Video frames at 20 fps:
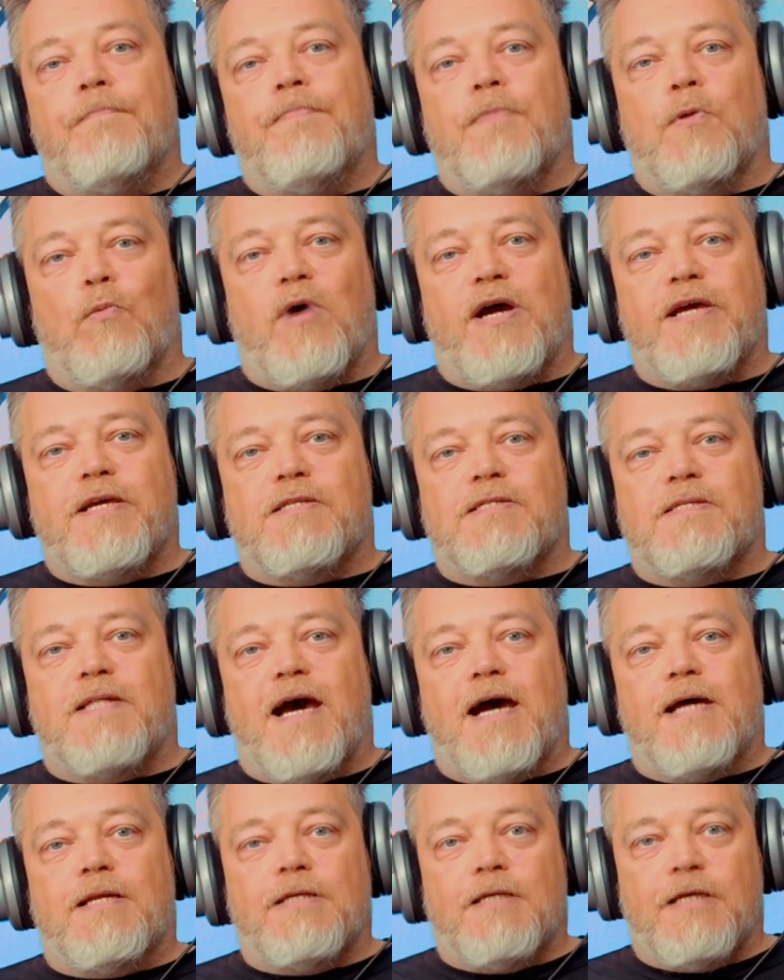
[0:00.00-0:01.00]
Why is
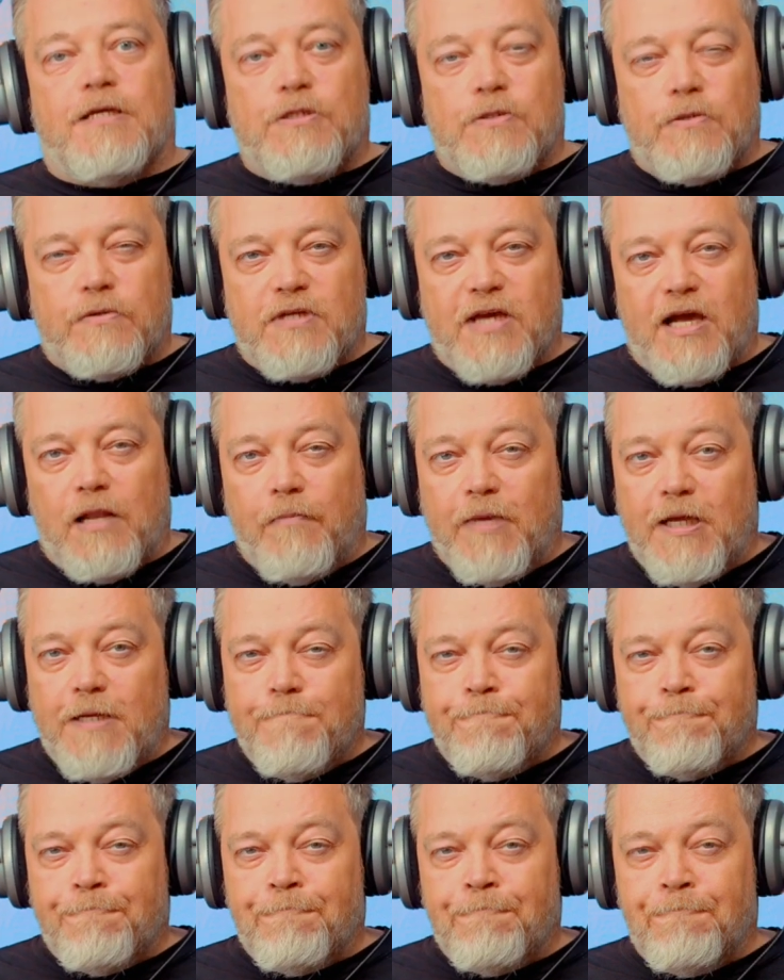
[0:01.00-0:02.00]
that? Can you tell
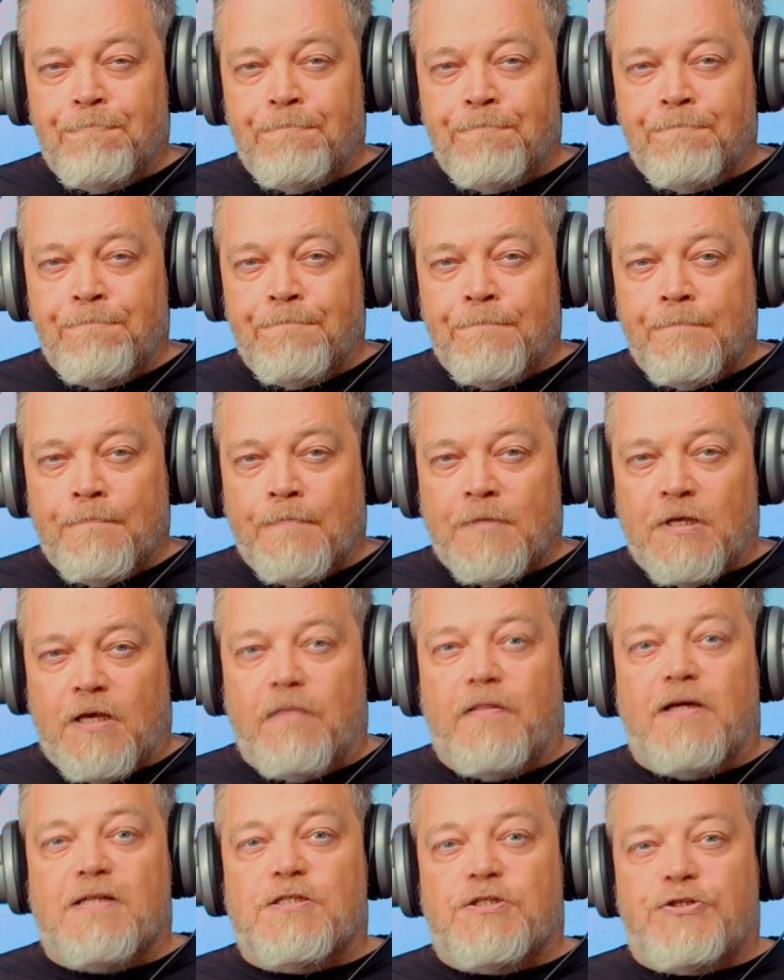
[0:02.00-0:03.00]
me?
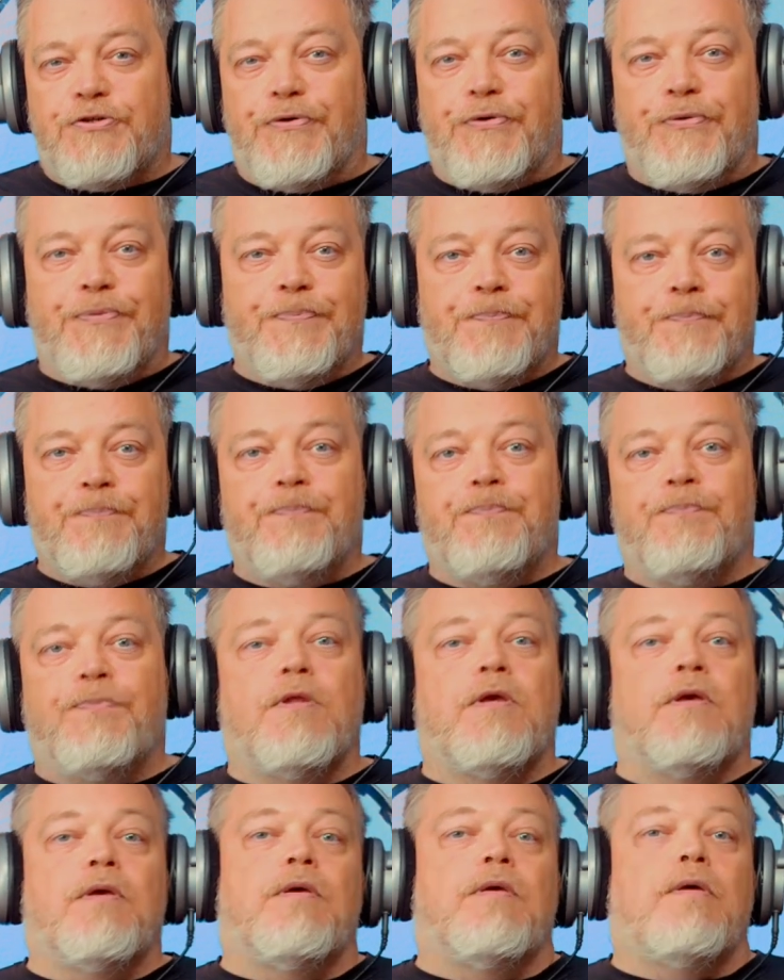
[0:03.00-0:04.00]
That's true,
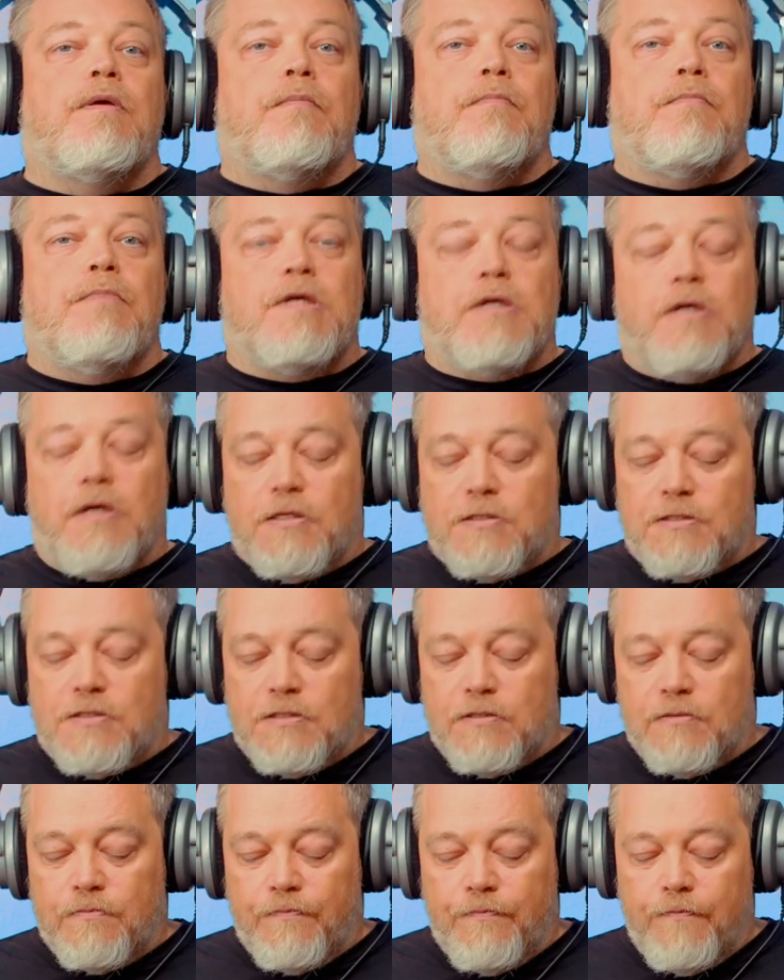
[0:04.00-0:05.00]

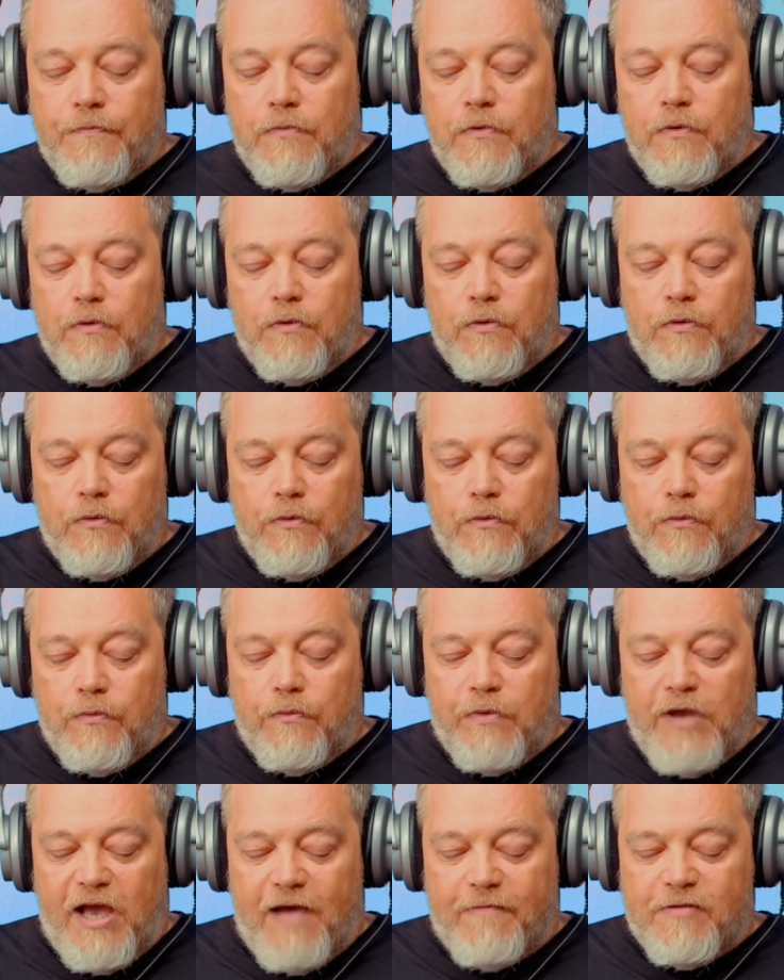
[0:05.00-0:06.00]
because
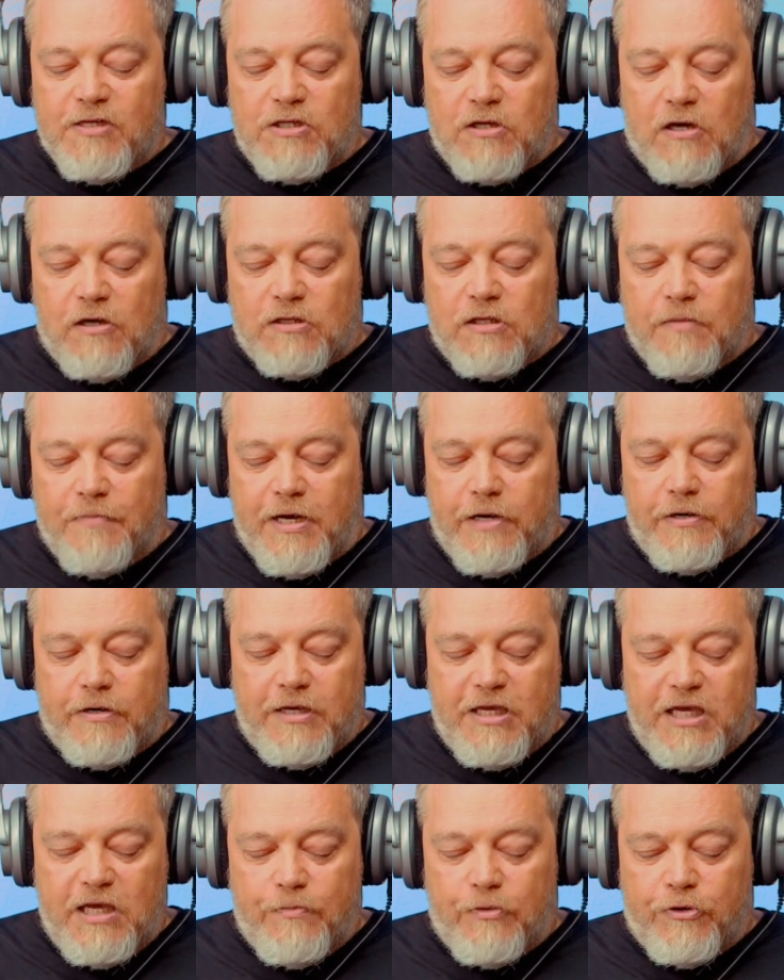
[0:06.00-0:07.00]
we haven't talked about our
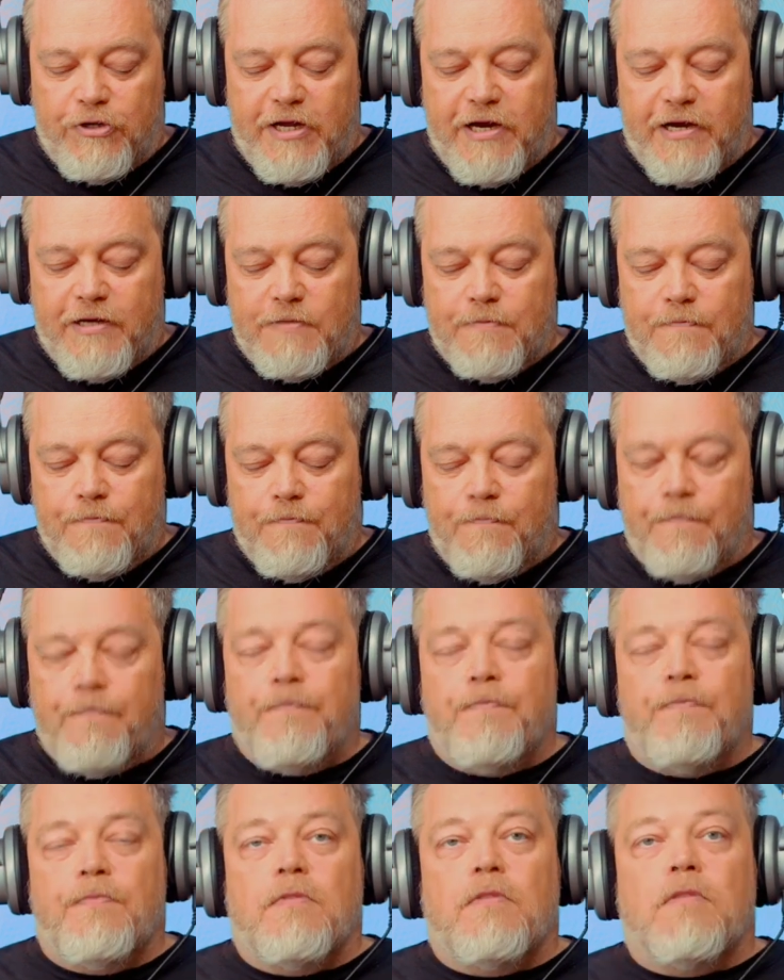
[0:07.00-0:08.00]
keyboard yet.
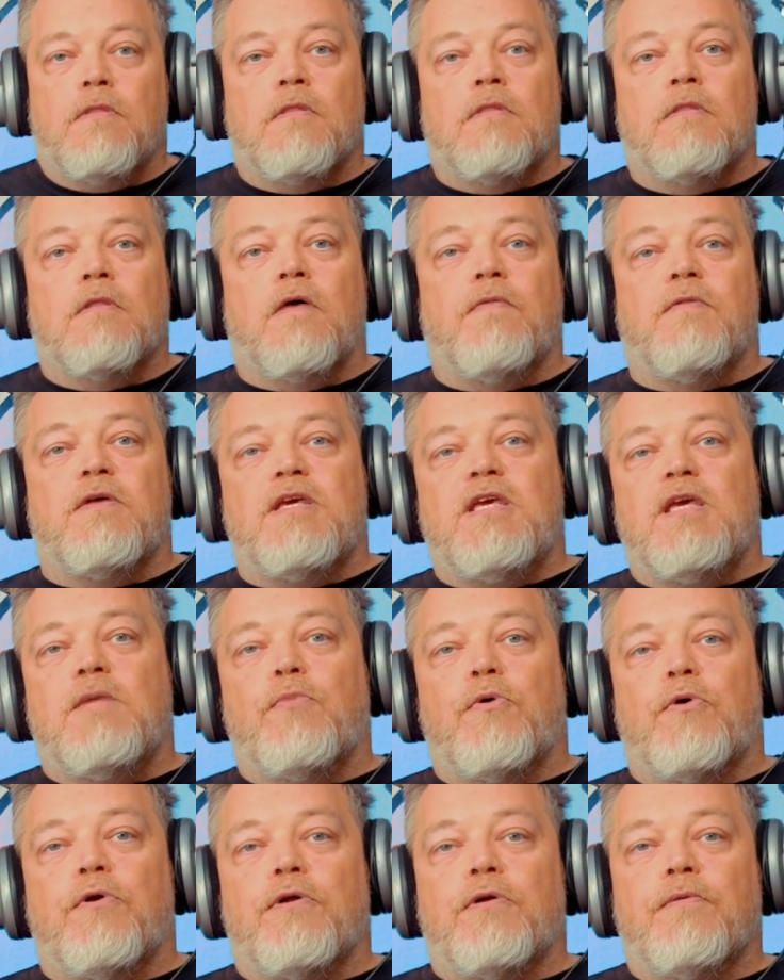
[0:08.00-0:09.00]
And the
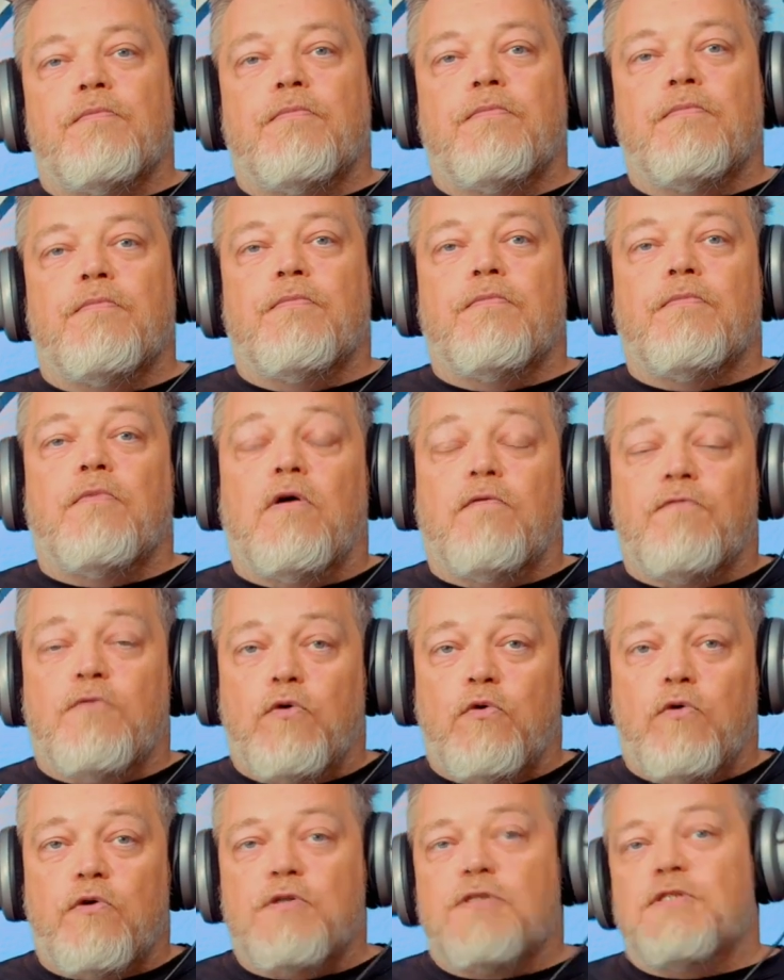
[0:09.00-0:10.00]
keyboard, of
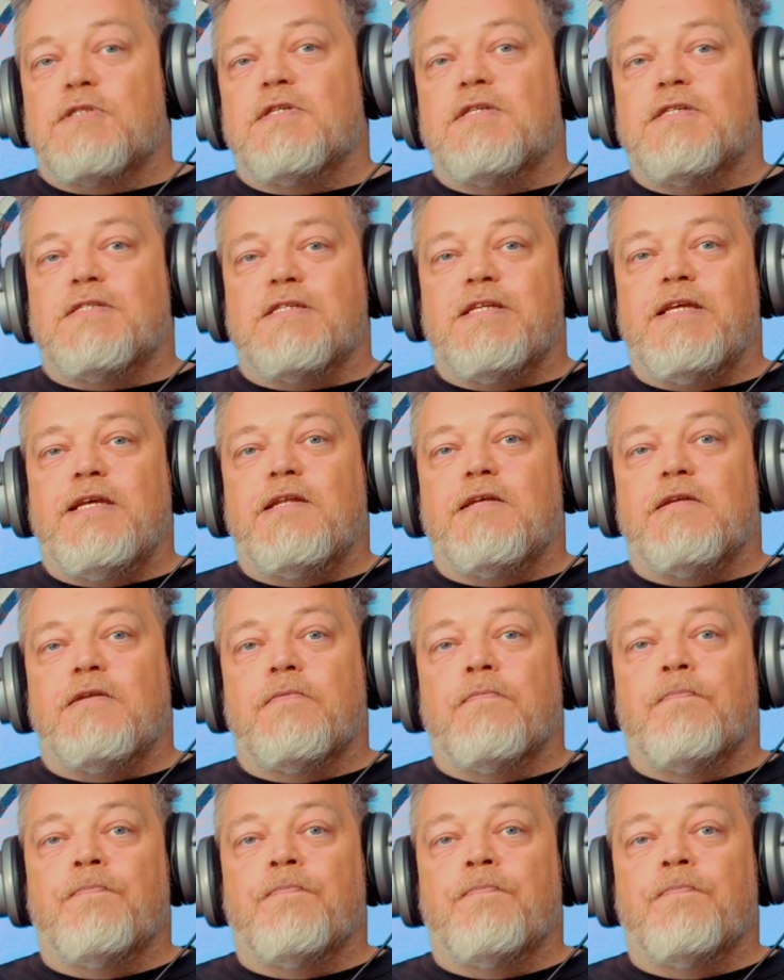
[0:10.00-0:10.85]
course, is needed